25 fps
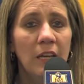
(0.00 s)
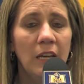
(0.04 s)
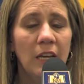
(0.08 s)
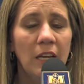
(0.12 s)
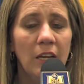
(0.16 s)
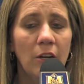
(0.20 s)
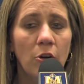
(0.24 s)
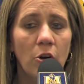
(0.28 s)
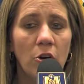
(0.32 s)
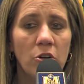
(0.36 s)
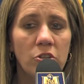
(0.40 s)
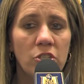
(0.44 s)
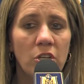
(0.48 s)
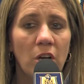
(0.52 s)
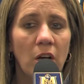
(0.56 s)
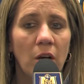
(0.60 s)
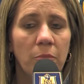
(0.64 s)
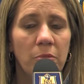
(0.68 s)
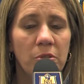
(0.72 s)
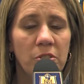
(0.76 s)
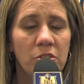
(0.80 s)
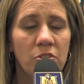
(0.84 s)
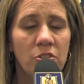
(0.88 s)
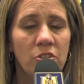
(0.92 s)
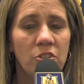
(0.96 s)
And our
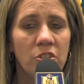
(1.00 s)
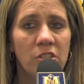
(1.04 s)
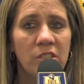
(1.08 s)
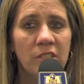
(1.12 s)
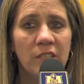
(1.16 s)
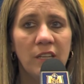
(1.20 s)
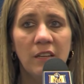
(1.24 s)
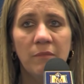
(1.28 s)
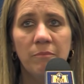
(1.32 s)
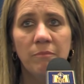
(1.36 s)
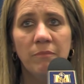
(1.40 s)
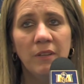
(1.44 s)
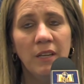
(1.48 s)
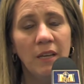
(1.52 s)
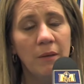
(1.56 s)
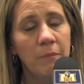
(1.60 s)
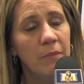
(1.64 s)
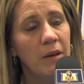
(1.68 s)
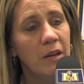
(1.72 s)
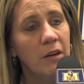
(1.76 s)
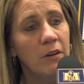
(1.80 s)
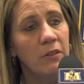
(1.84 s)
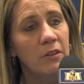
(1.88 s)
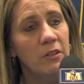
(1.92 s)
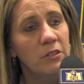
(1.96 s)
job is to just get
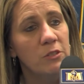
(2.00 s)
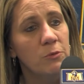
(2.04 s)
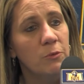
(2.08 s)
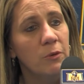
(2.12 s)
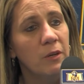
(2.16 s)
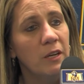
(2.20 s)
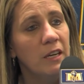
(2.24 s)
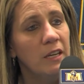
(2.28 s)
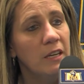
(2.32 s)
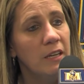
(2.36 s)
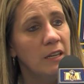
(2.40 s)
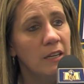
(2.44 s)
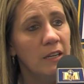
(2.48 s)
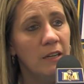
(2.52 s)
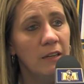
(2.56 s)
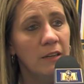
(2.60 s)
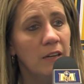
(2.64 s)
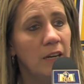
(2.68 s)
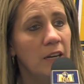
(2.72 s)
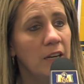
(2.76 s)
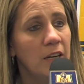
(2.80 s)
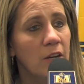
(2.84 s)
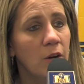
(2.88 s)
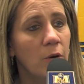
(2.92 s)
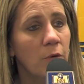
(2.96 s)
better this week
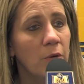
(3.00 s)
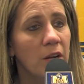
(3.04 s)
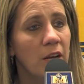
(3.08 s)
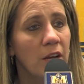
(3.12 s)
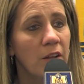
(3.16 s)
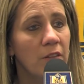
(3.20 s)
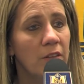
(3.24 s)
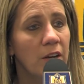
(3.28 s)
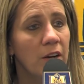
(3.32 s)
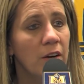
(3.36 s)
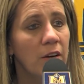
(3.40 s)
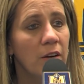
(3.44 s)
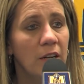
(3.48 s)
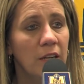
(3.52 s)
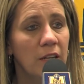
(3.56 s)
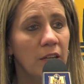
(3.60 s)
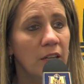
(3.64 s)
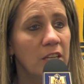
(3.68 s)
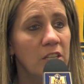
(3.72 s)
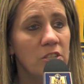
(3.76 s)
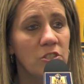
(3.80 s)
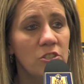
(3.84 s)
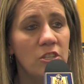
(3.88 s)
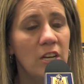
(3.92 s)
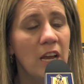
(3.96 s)
and go down there and at
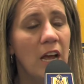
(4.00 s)
least